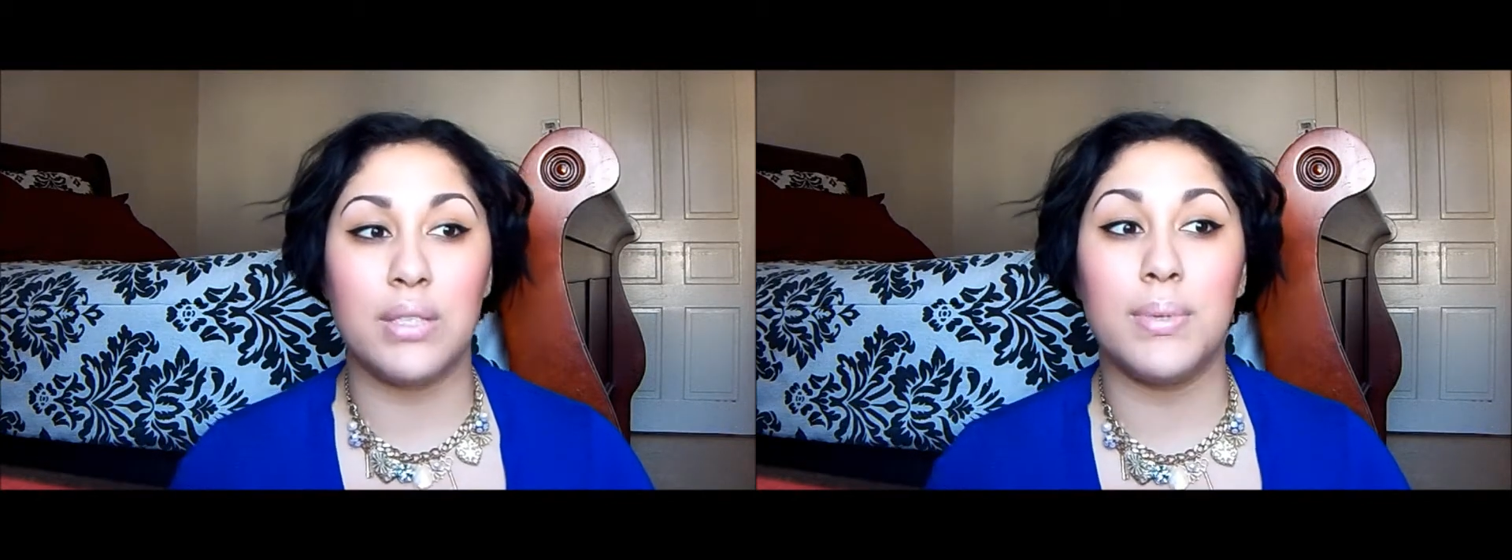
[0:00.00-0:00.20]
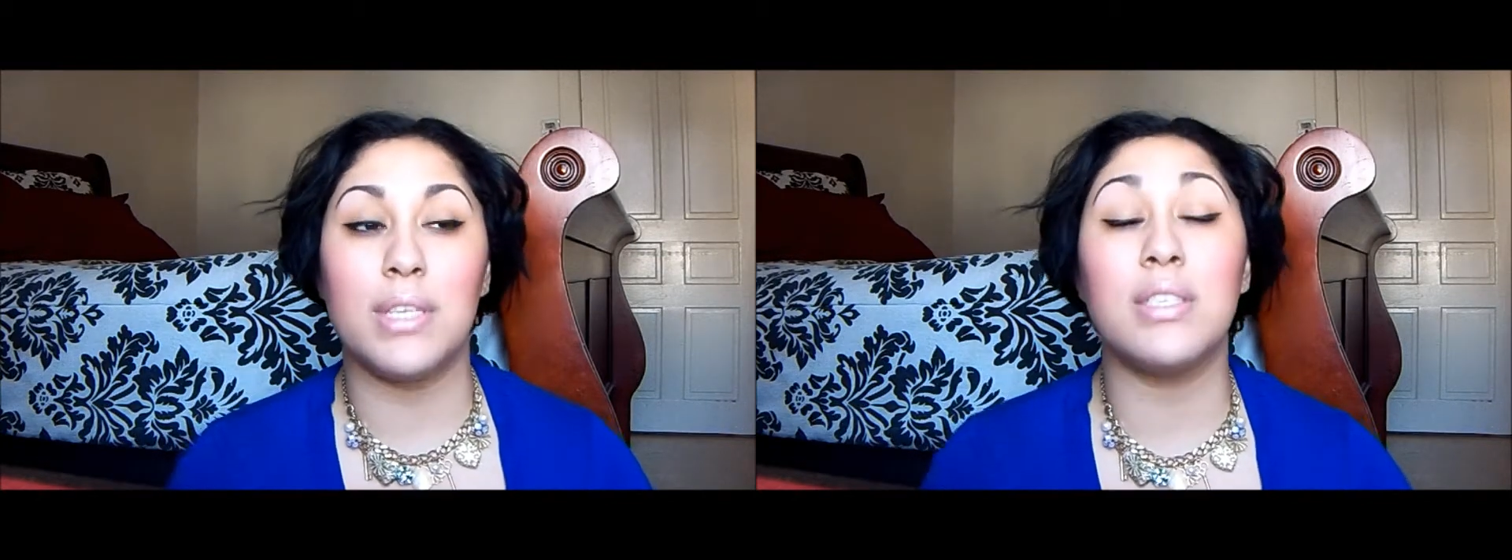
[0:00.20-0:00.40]

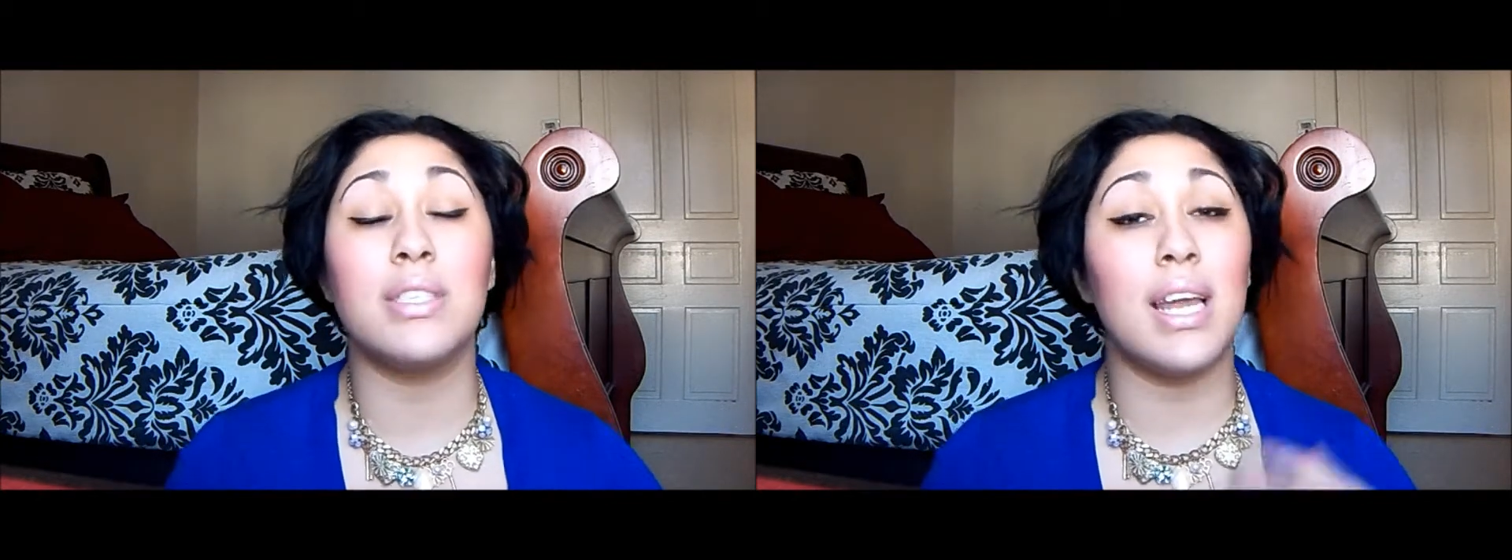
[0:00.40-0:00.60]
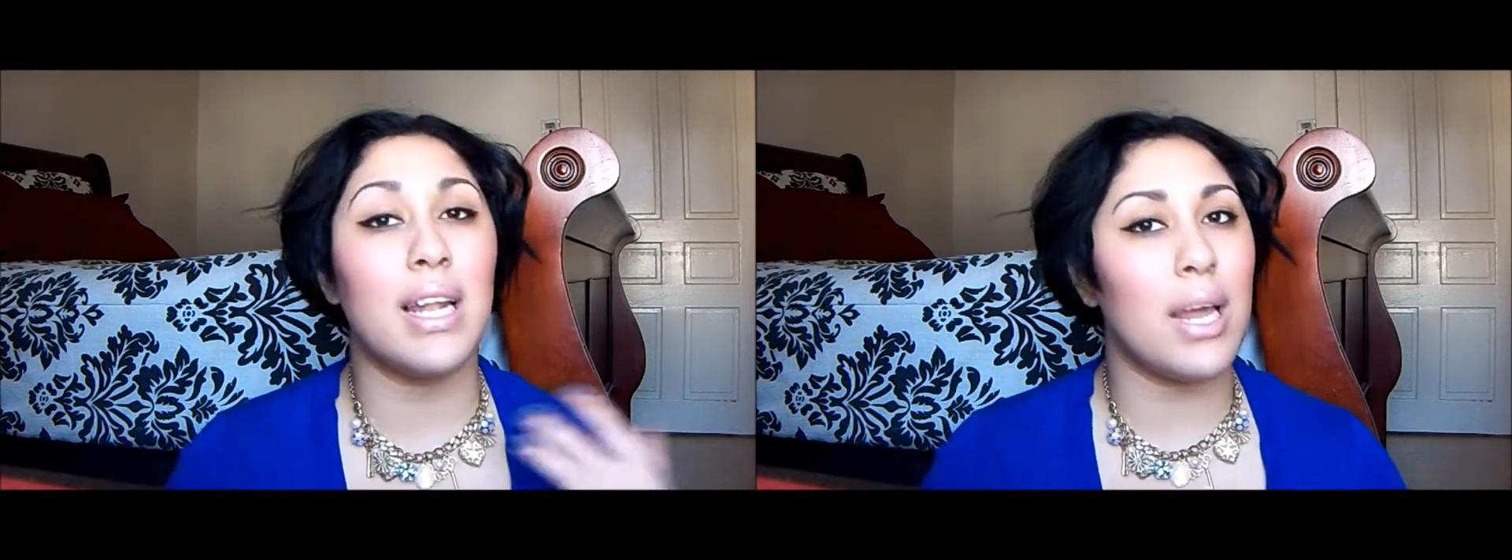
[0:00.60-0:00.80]
because there's
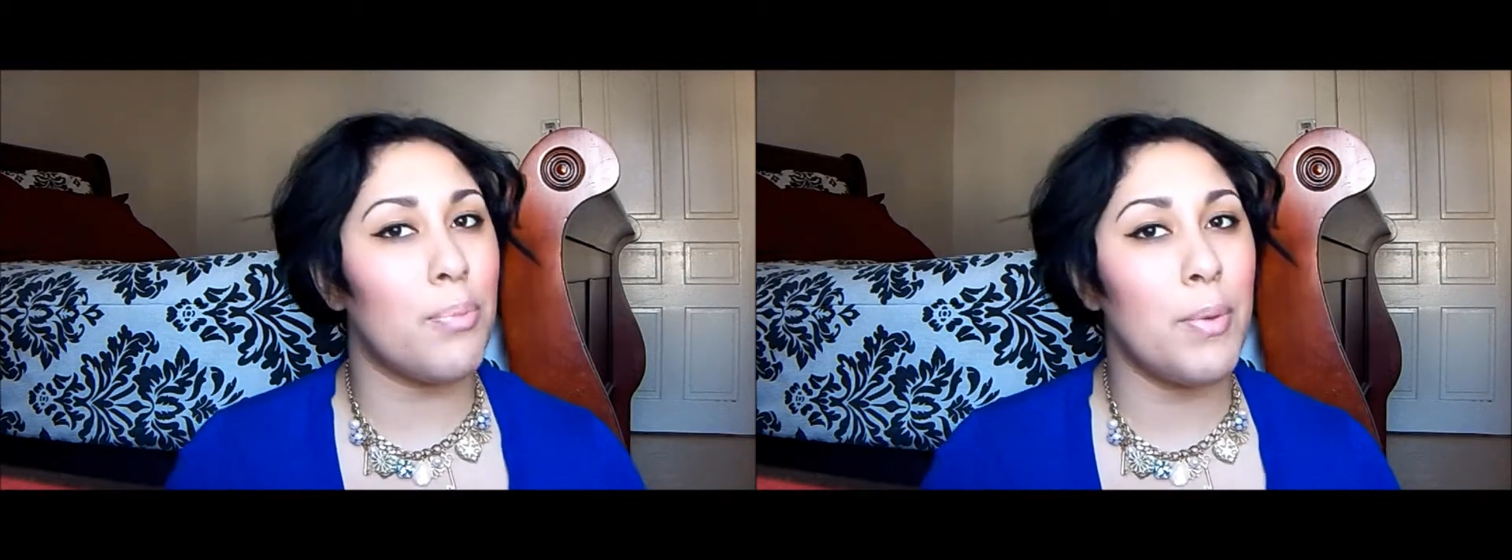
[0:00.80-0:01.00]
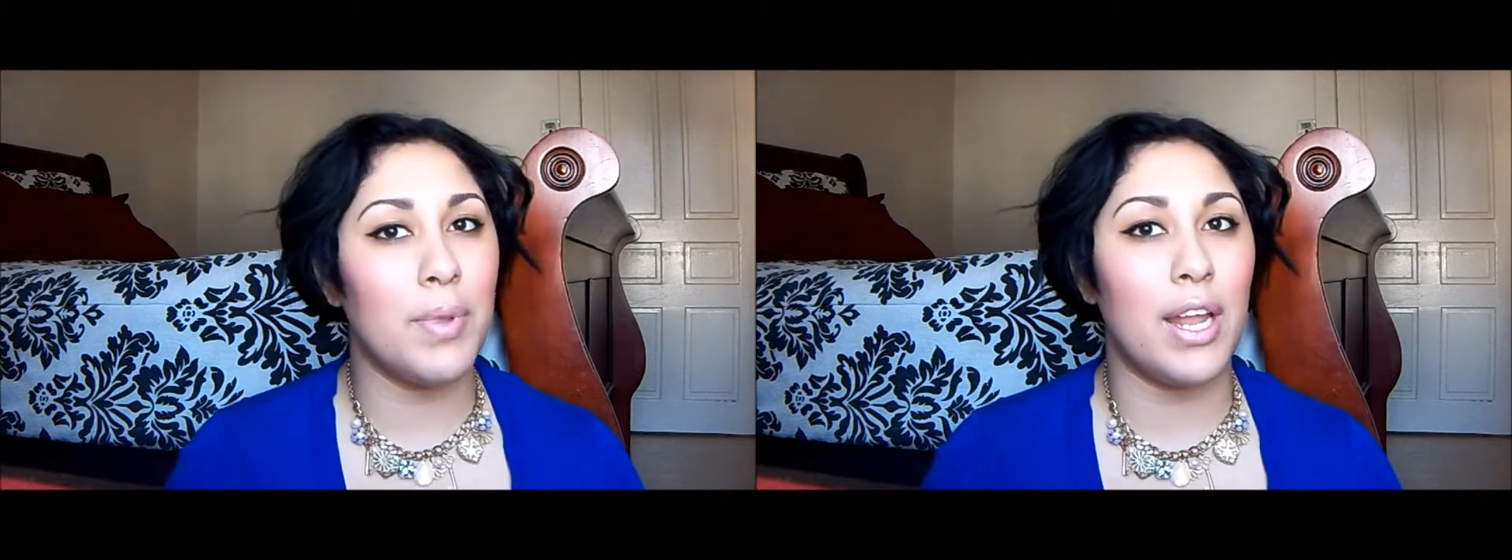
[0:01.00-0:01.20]
not a lot of
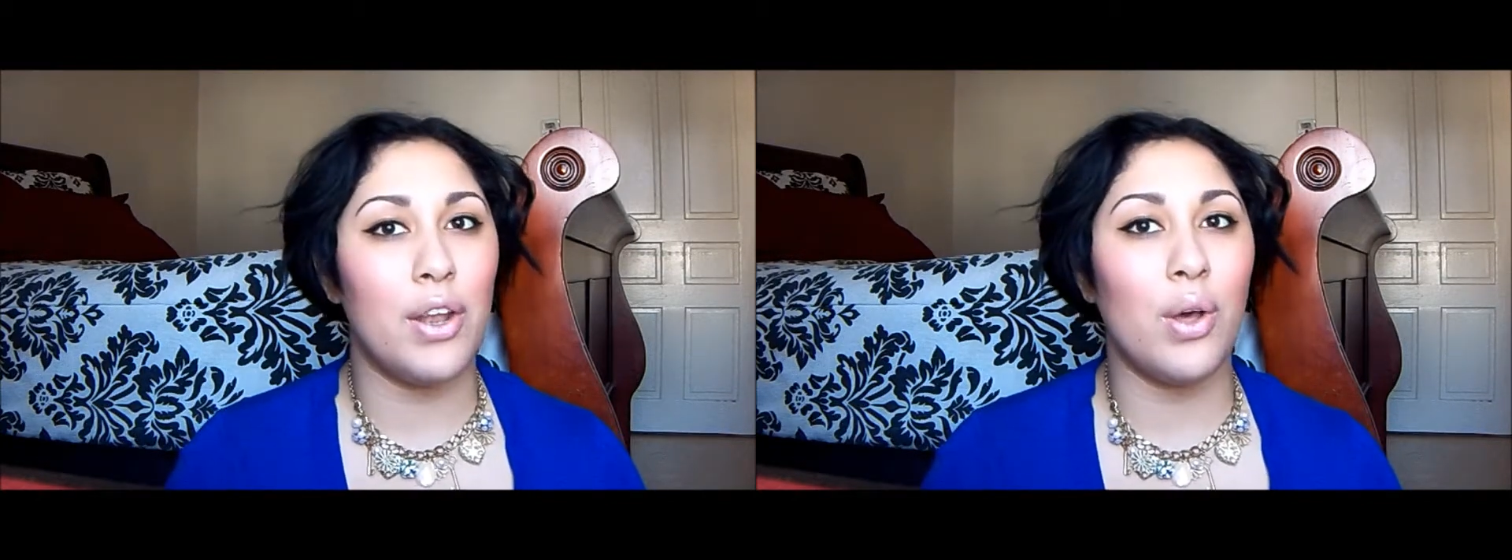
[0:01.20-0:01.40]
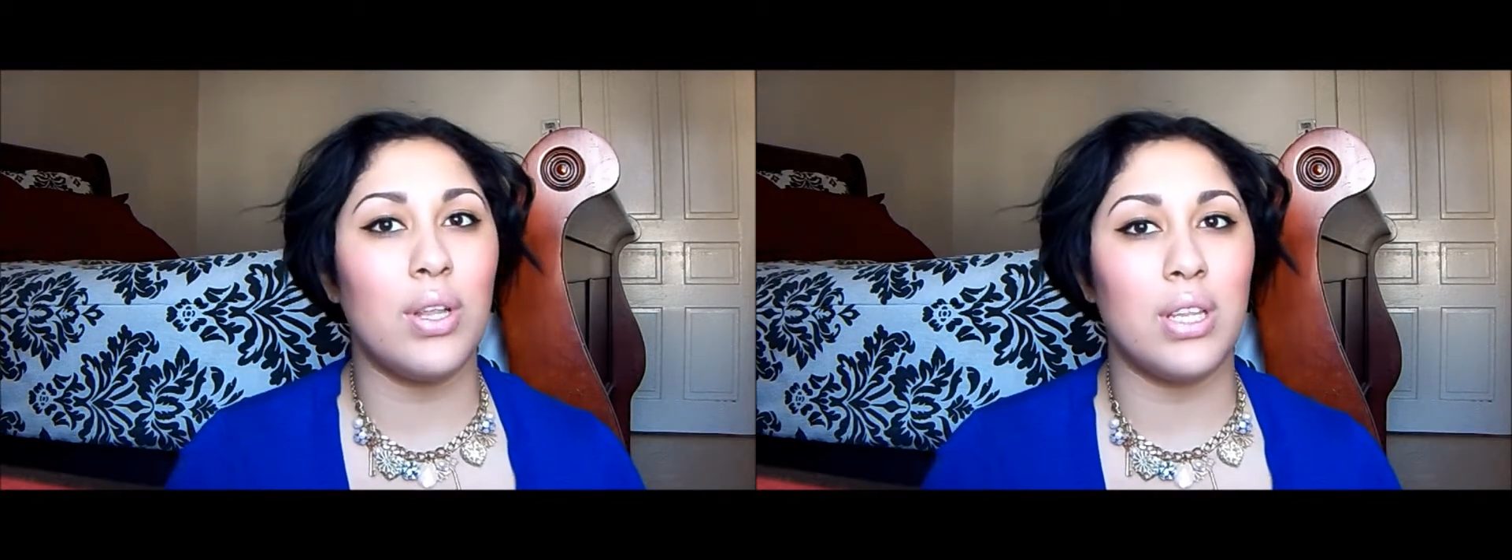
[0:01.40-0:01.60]
people that
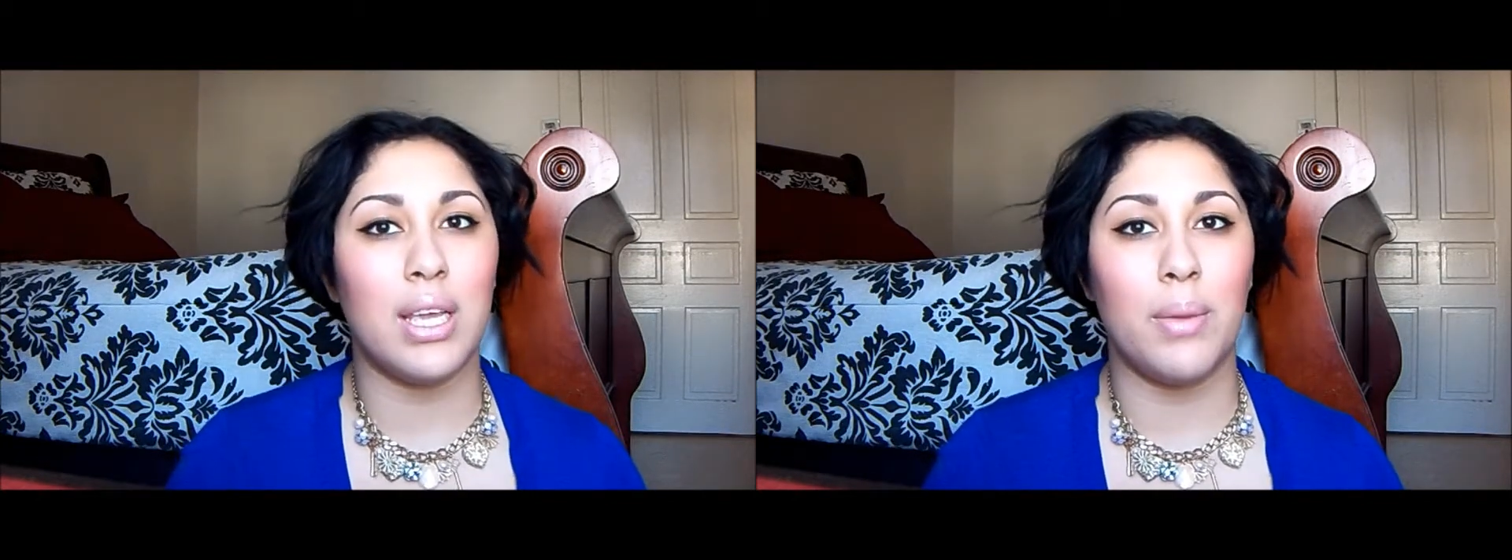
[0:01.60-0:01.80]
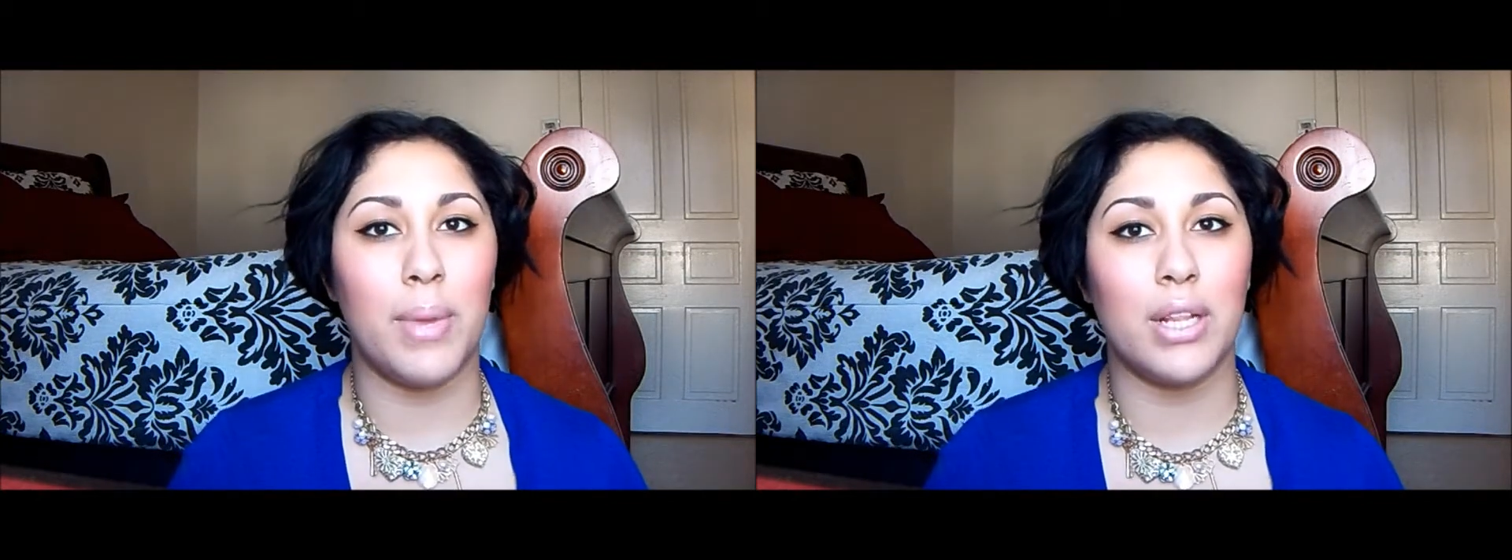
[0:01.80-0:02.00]
know that they
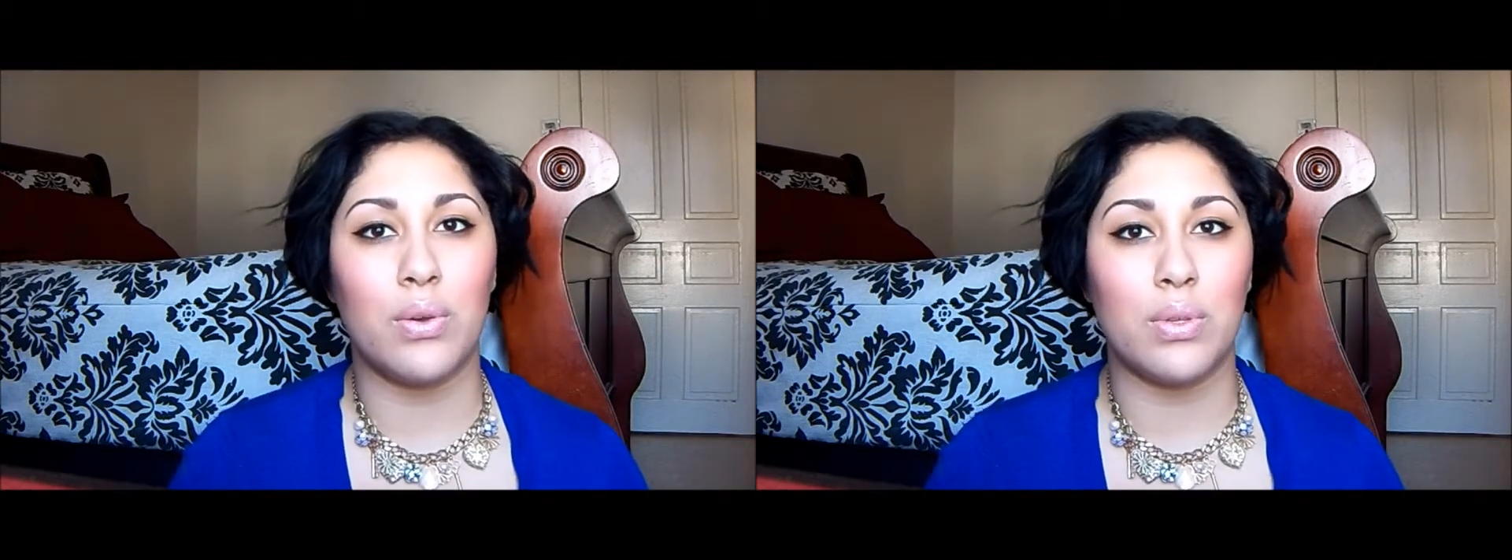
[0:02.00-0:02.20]
can make their